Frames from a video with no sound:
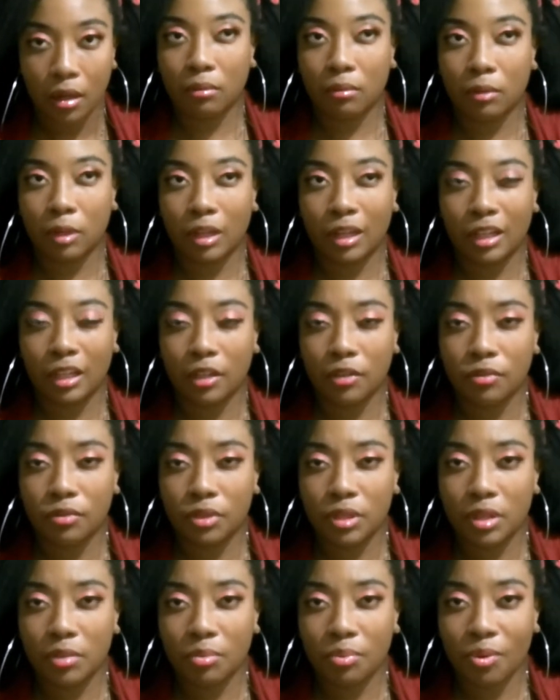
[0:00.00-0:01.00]
and it gives
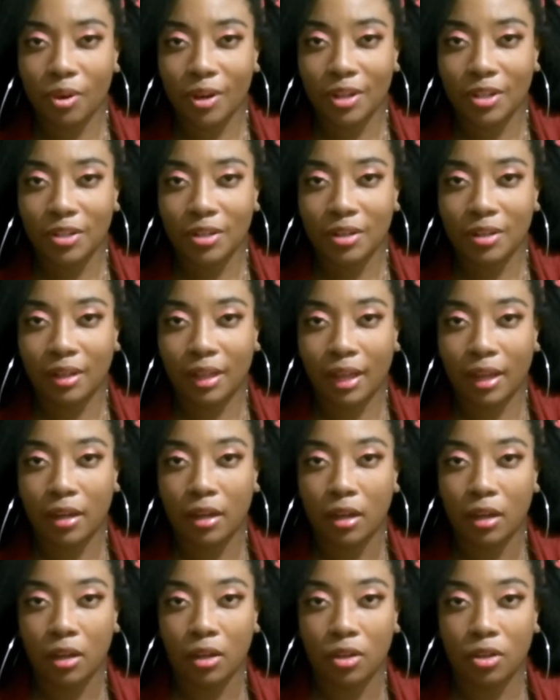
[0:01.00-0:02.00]
the impression that
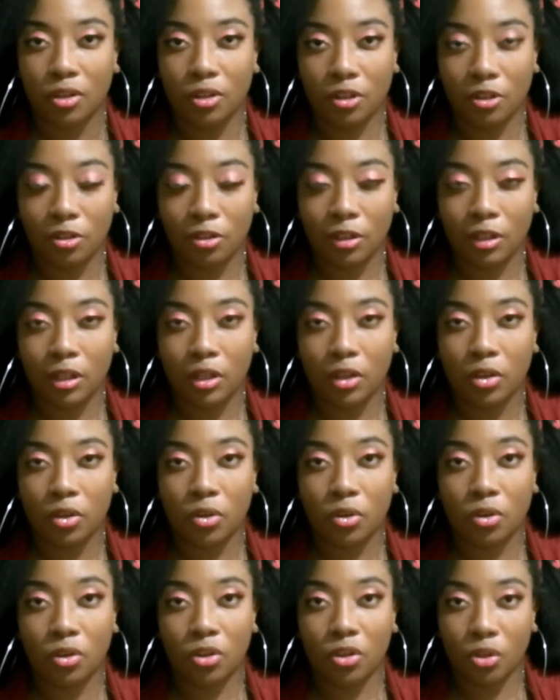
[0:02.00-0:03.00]
you think
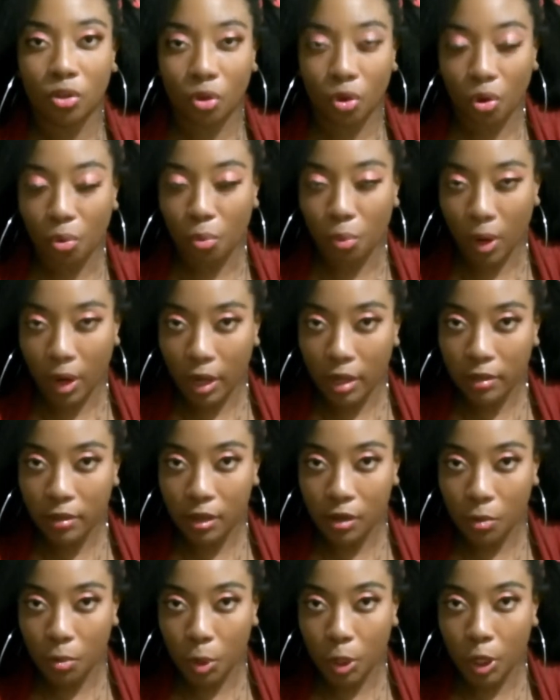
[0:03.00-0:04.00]
your words
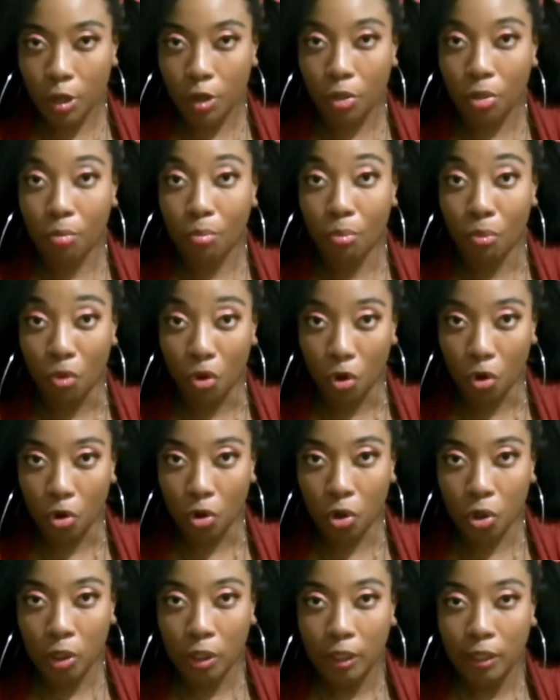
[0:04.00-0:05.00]
are worth
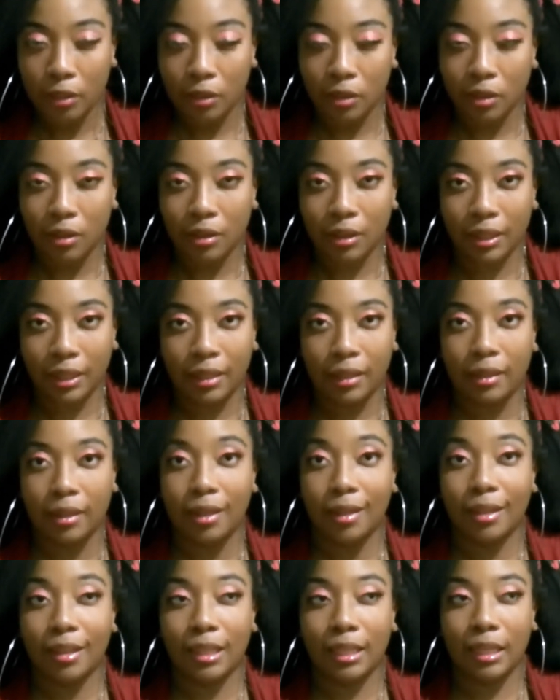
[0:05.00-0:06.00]
more than
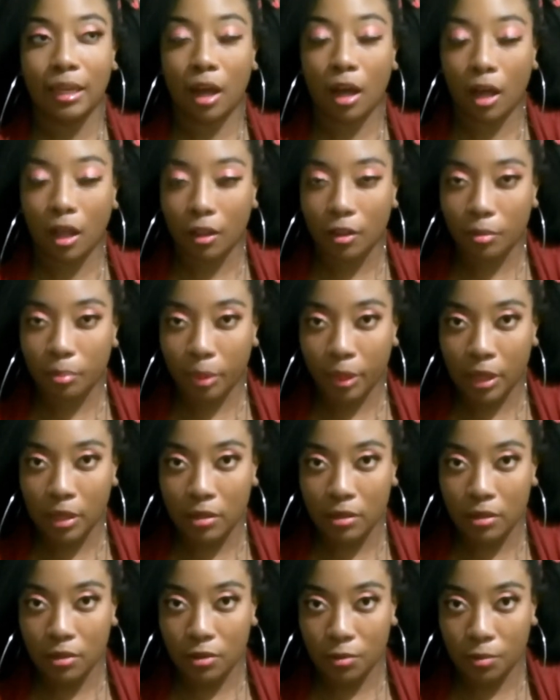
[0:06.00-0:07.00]
the other
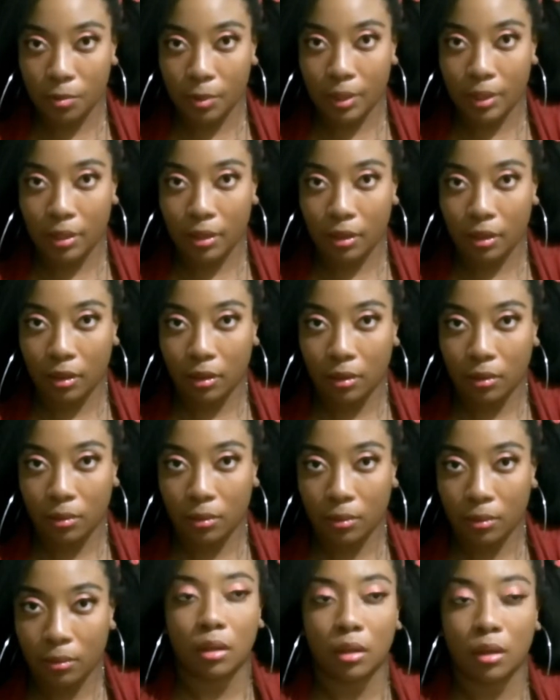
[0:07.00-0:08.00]
person's worth.
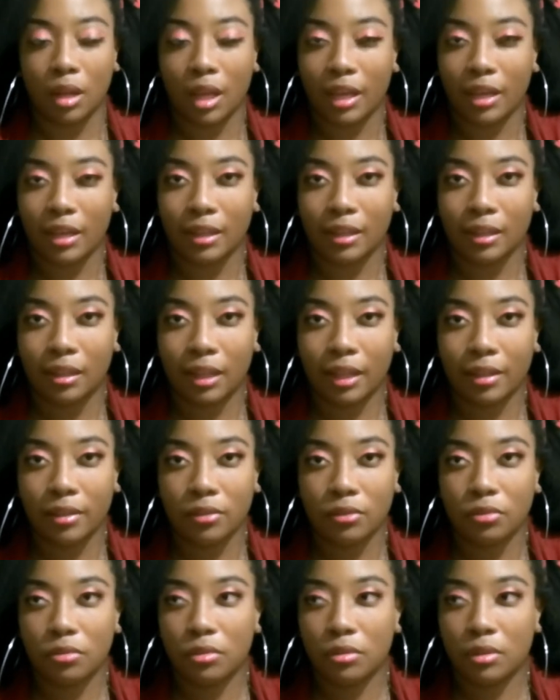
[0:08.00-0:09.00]
Like,
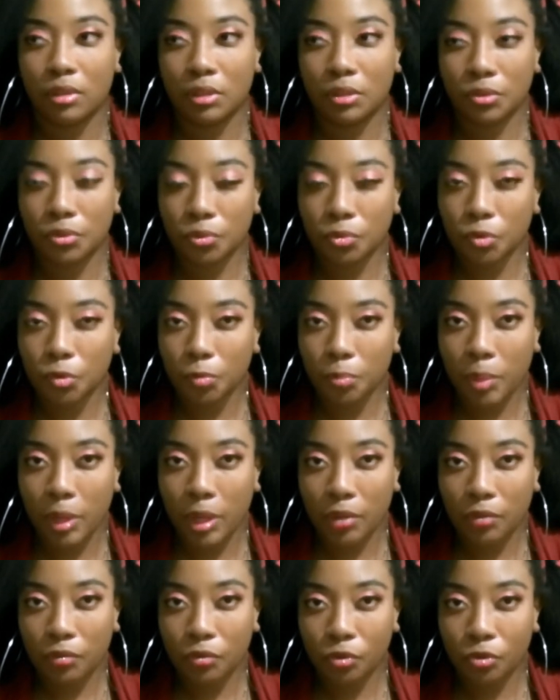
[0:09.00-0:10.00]
that's
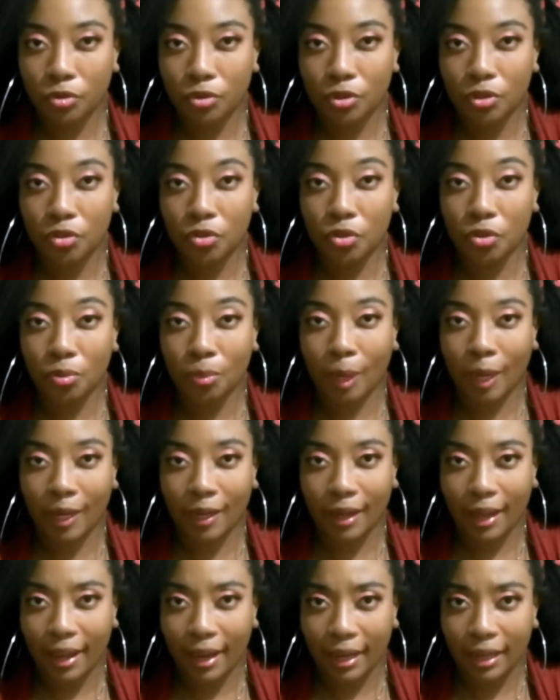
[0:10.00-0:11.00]
disrespectful to do at
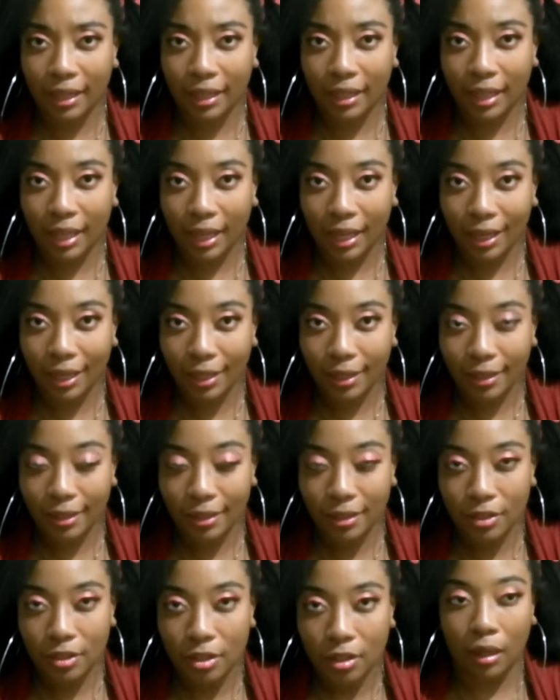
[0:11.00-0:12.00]
any
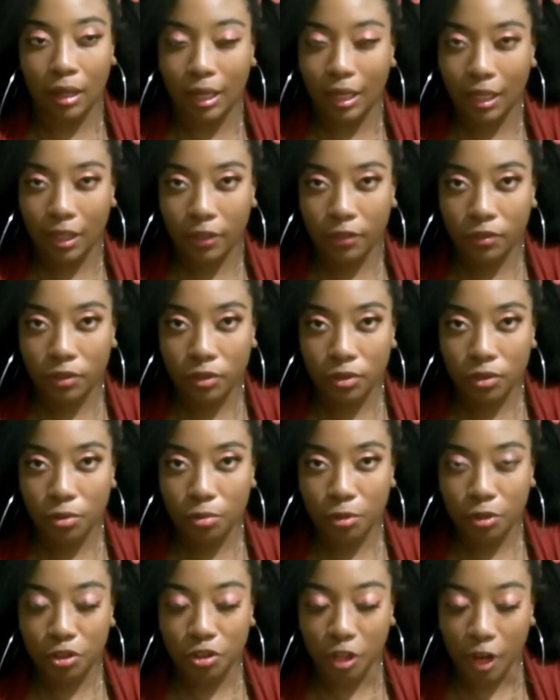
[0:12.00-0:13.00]
age, even to
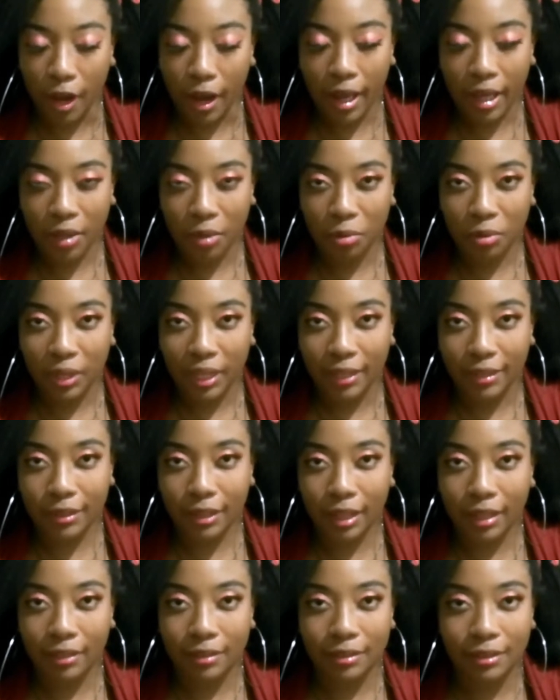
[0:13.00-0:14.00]
a child that's
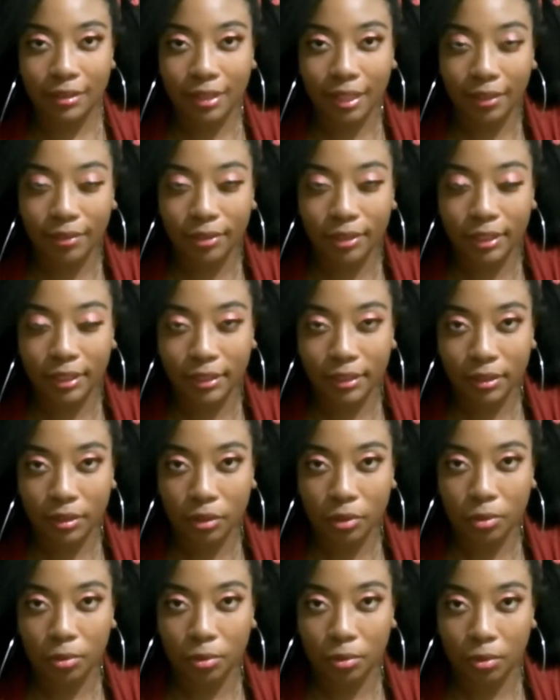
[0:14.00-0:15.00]
like 7 years
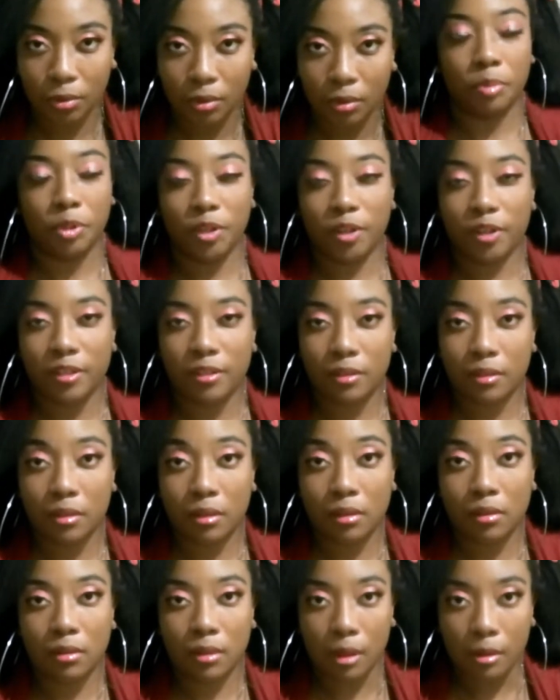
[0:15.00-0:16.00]
old, because
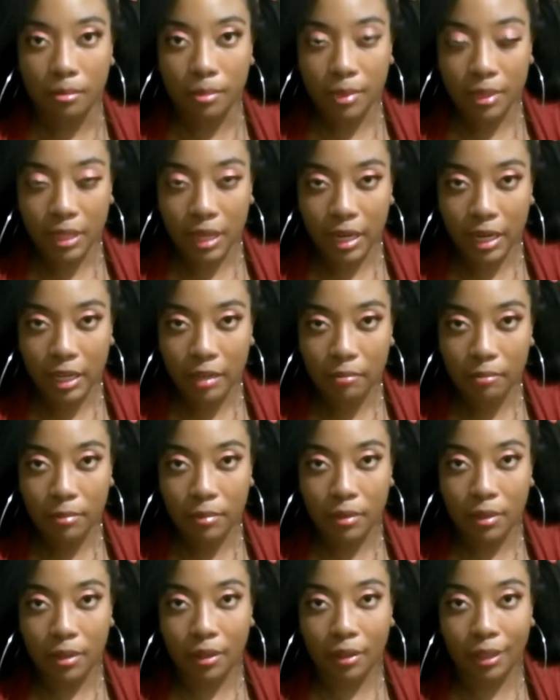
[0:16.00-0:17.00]
sometimes
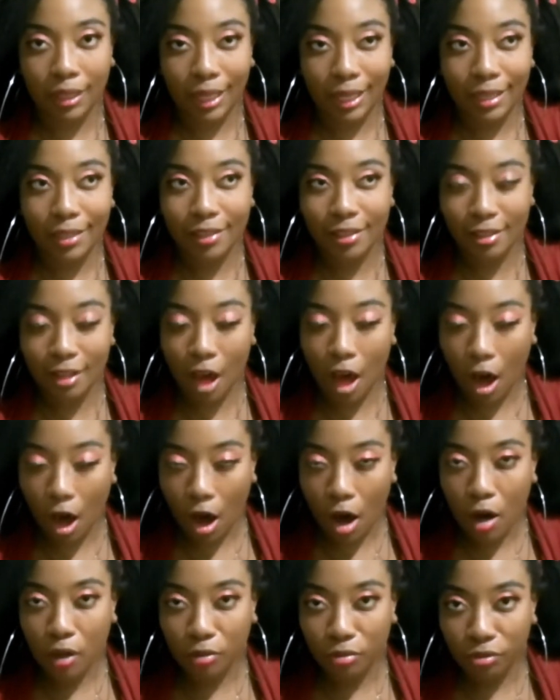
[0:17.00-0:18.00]
kids
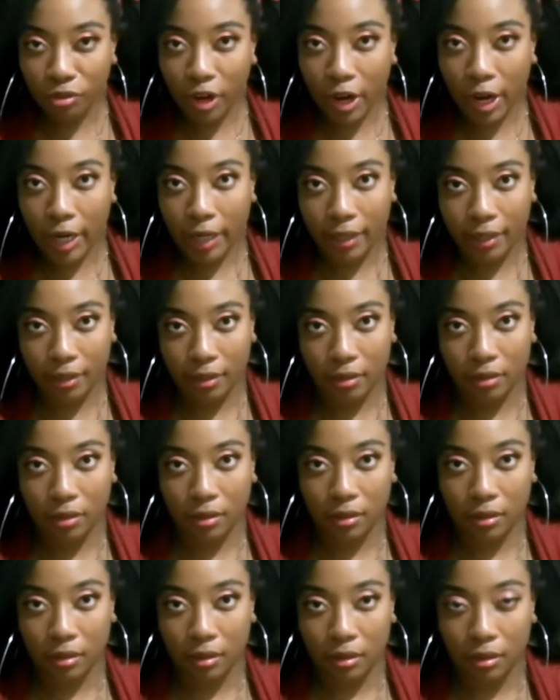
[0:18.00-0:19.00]
are right,
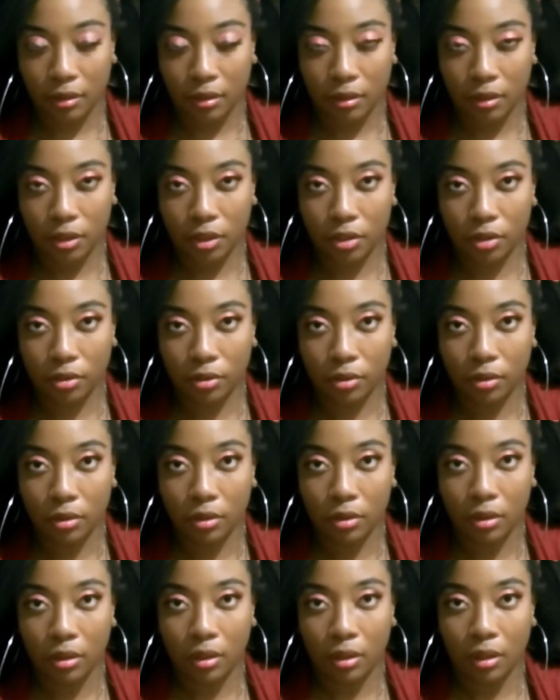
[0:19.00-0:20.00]
you know?
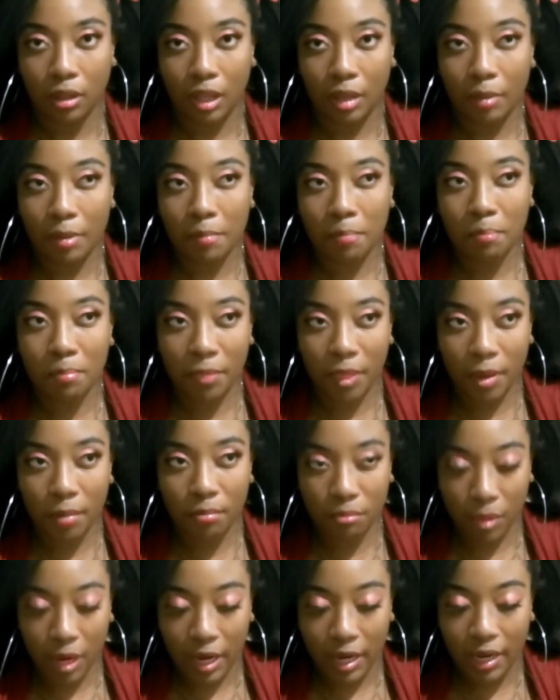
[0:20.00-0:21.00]
They
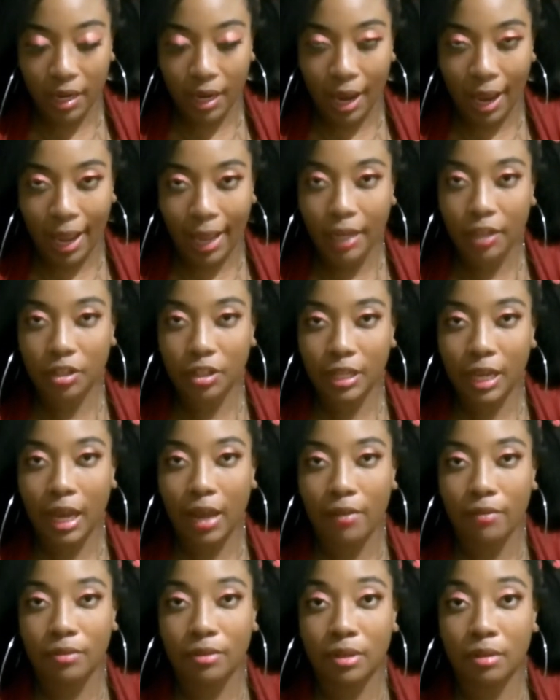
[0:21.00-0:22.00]
might actually
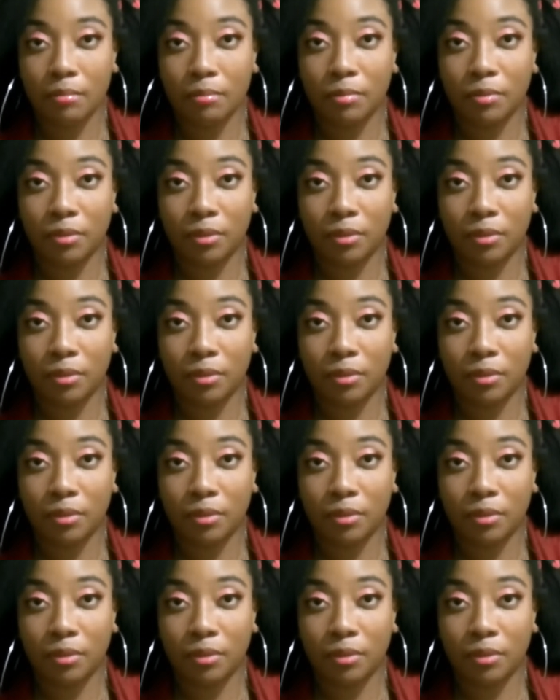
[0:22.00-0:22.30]
have some